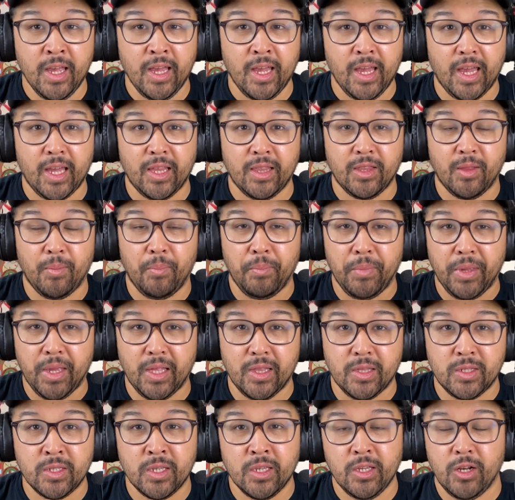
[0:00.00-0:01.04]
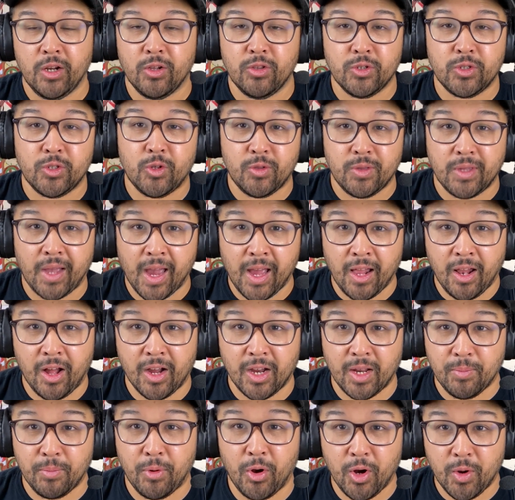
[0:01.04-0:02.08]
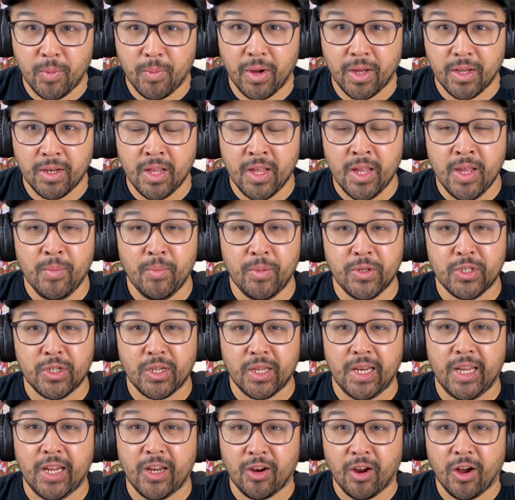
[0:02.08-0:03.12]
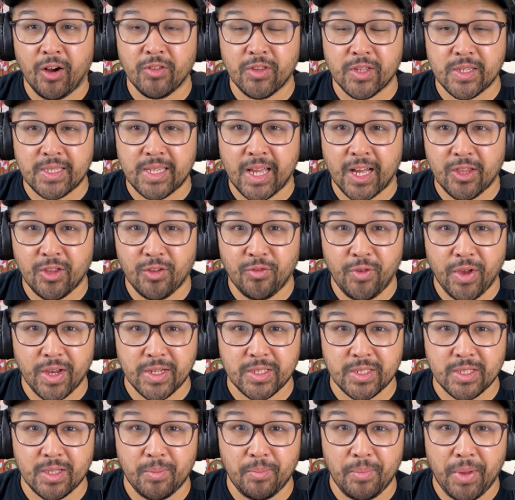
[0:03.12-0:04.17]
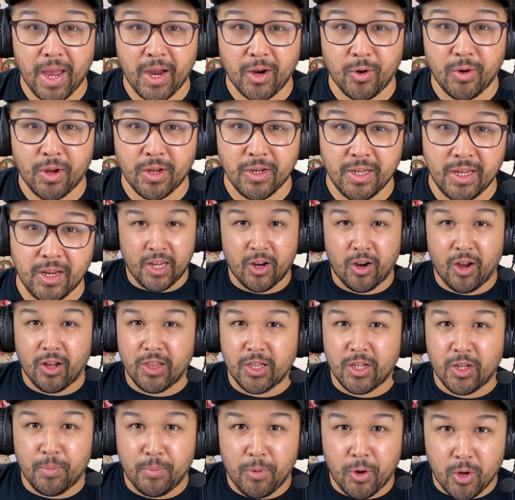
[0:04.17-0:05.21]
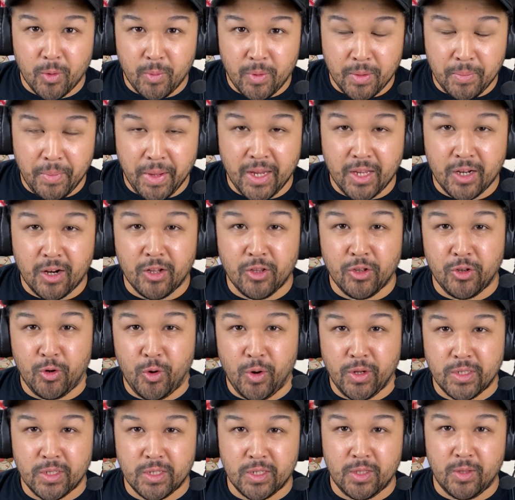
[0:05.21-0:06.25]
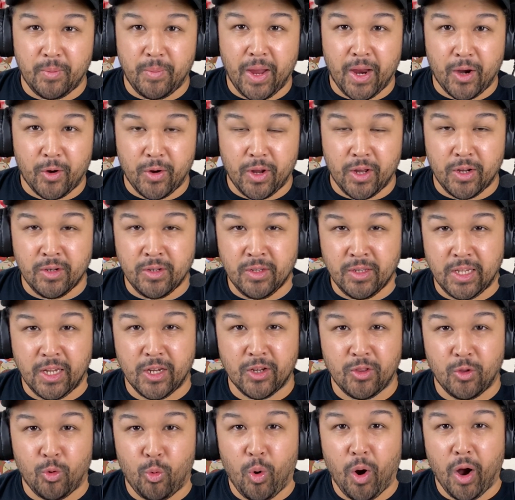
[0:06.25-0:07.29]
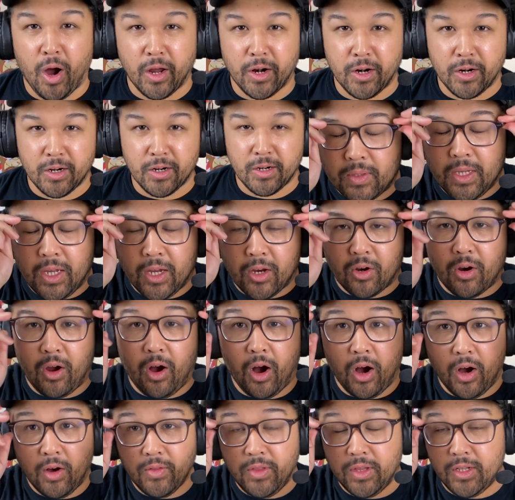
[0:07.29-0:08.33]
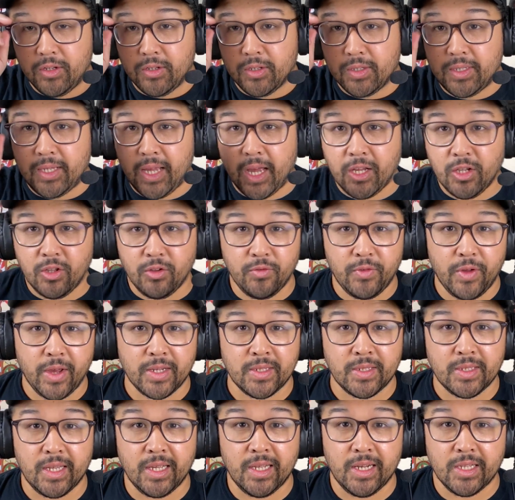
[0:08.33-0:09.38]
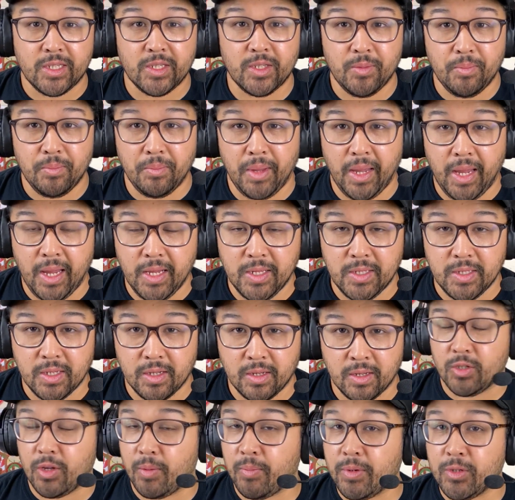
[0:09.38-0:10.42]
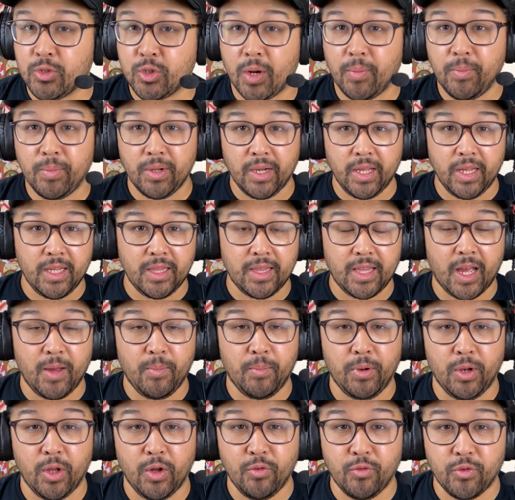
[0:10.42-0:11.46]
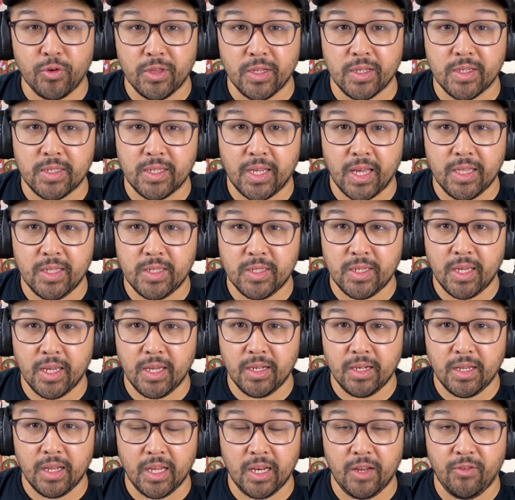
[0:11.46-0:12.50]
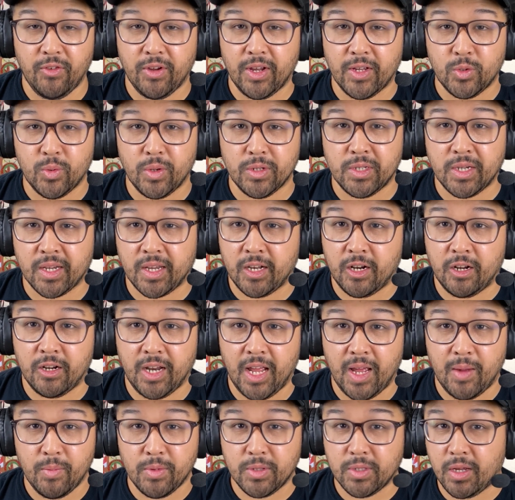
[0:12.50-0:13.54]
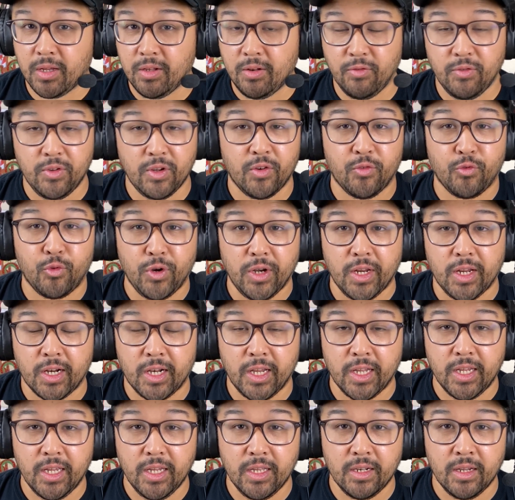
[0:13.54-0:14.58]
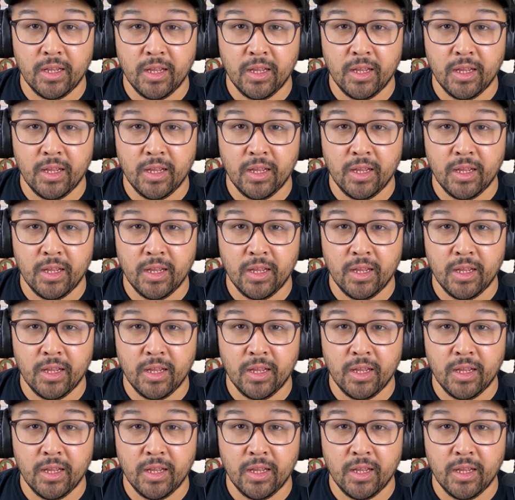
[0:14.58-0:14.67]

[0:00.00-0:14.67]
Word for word: And the mids, you know, there's no dialogue in Pokemon, but you could hear all the sound effects in the background. You hear all the little Pokemon making all their noises in the background. You hear the water, you hear all the little sound effects and it's amazing. So I'm gonna drop a link down below for this headset. And if you guys wanna check it on Amazon, feel free to click it.